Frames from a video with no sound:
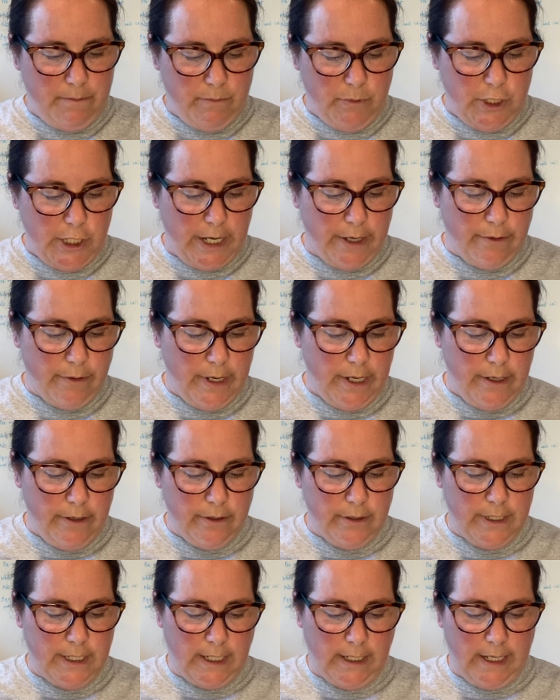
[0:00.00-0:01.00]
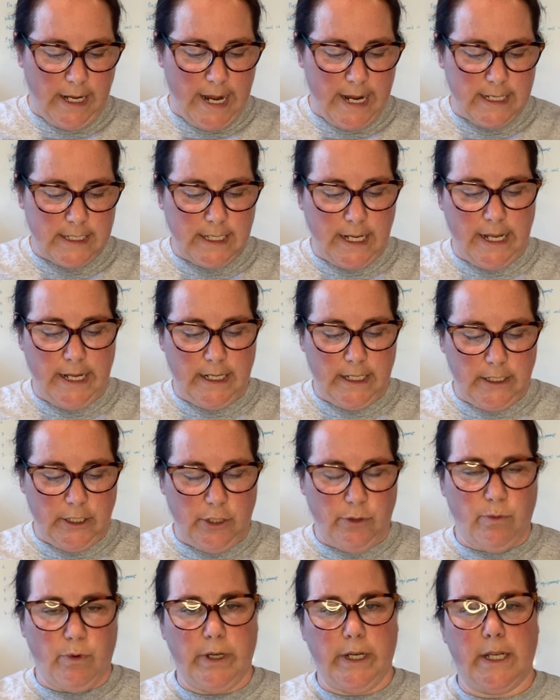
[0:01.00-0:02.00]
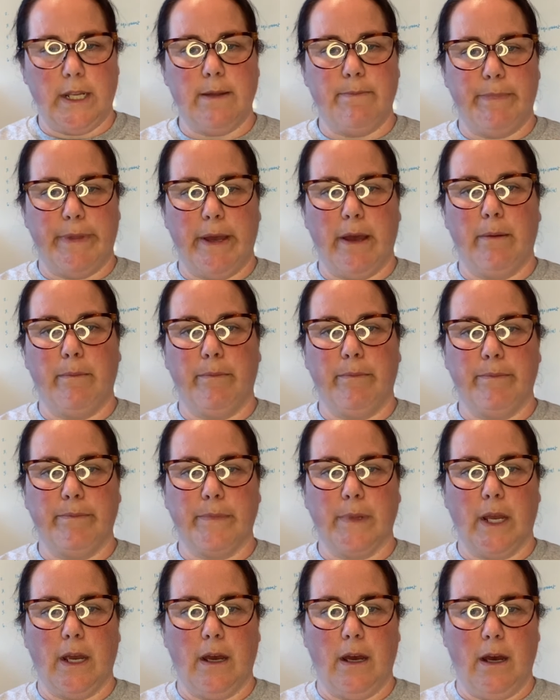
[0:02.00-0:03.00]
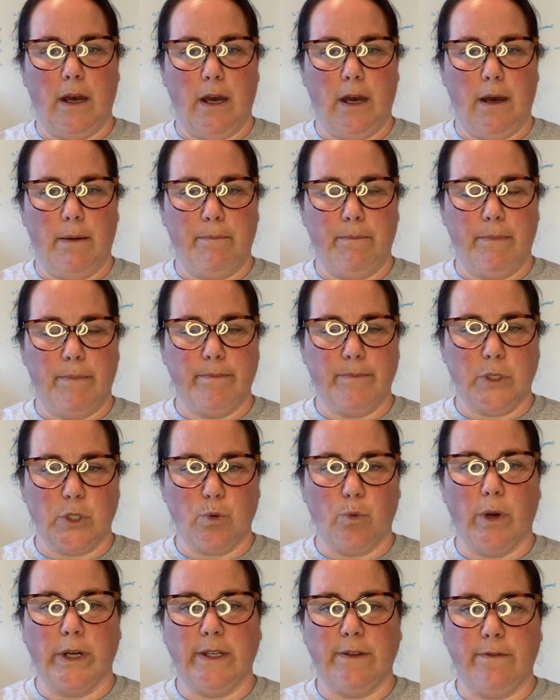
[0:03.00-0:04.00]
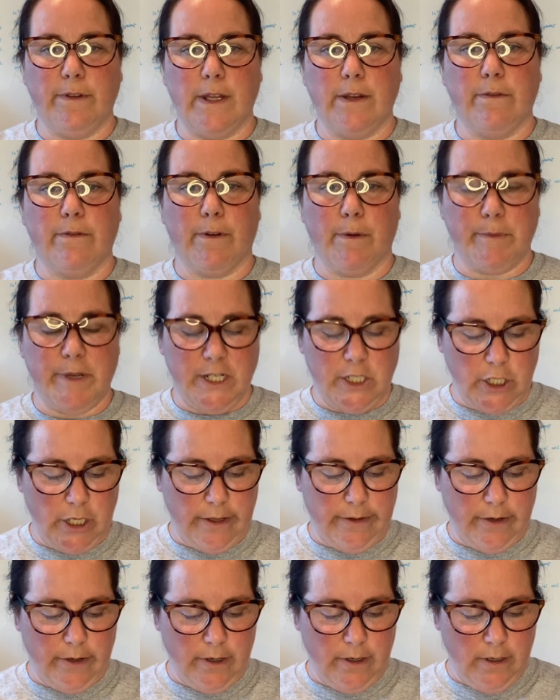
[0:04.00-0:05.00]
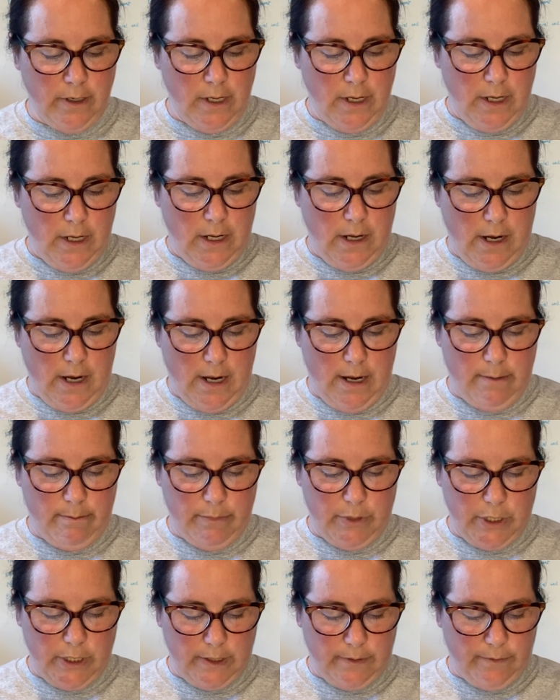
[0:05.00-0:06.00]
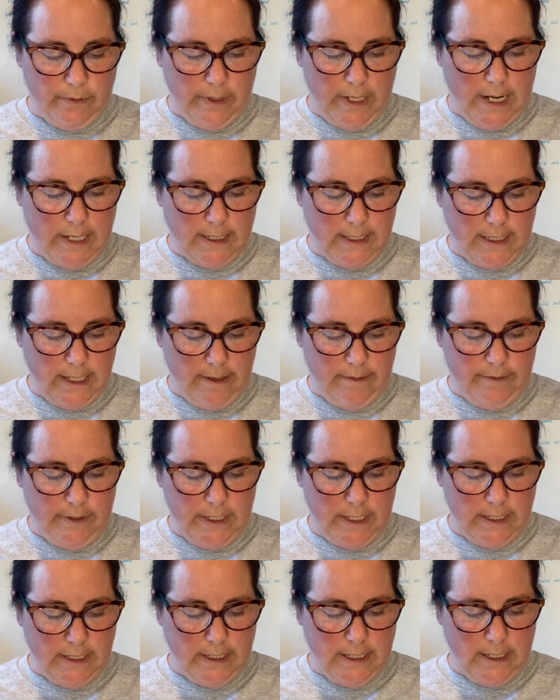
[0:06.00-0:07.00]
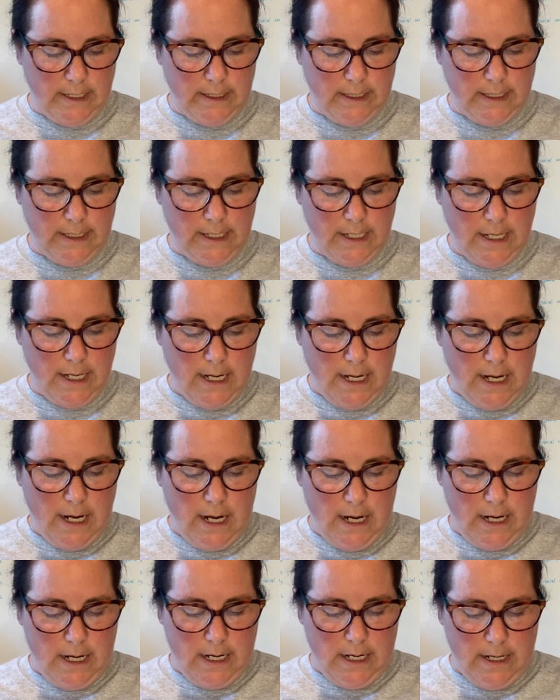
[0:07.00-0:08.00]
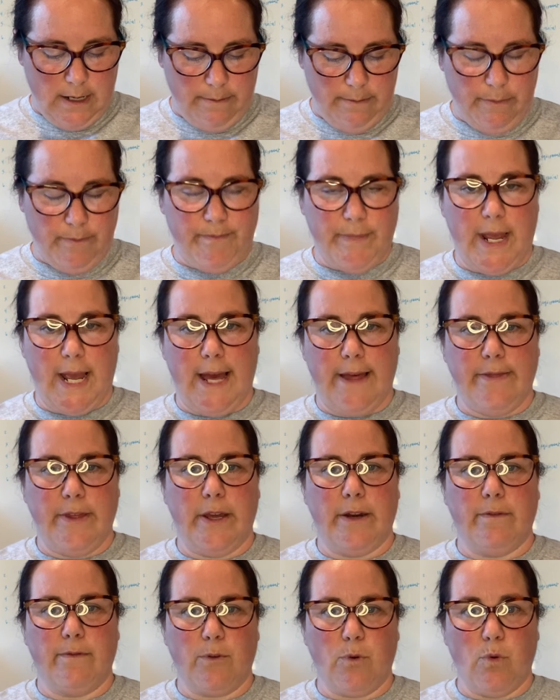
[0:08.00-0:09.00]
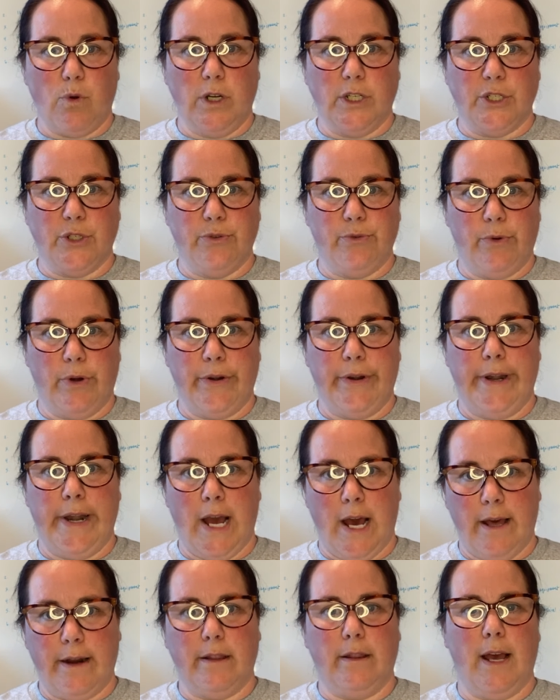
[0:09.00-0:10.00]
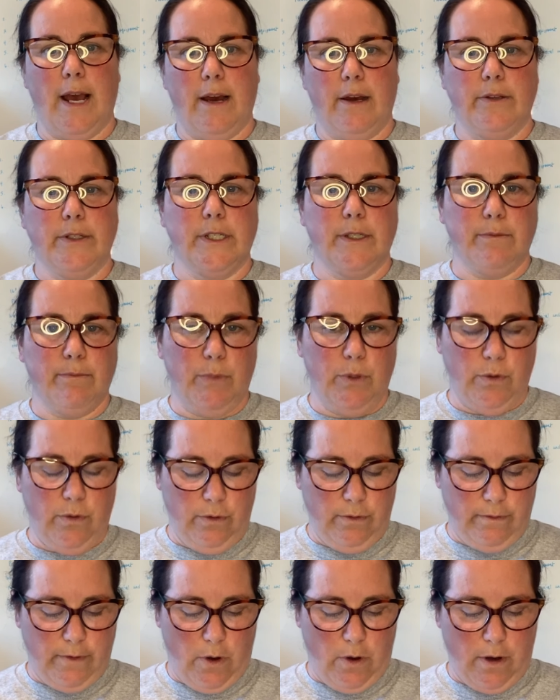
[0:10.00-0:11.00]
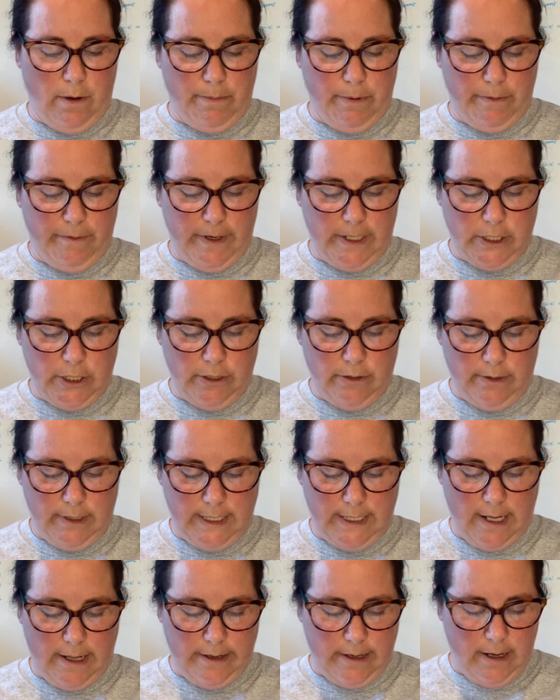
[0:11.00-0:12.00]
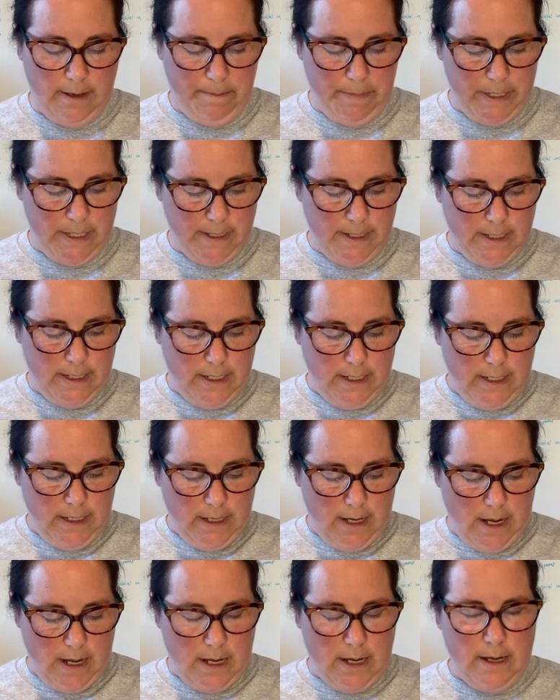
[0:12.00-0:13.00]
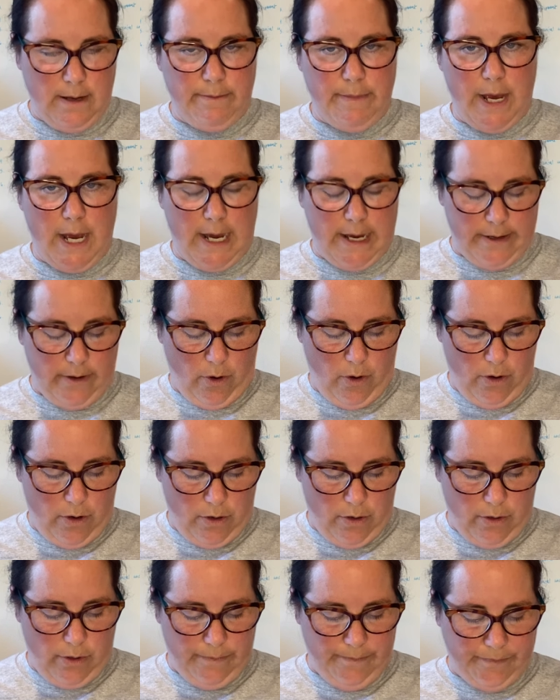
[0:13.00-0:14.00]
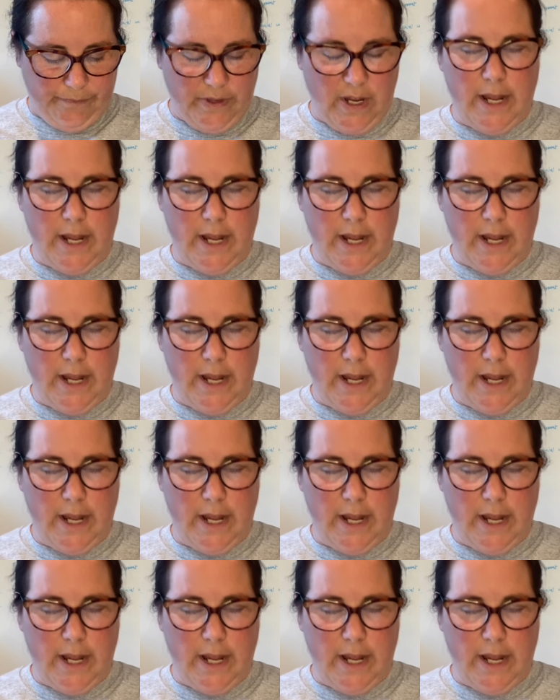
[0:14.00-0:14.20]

Generators and gas cans, you want to keep them 20 feet from each other, just for that safe distance. And then of course you are not allowed to move our professional setup at all.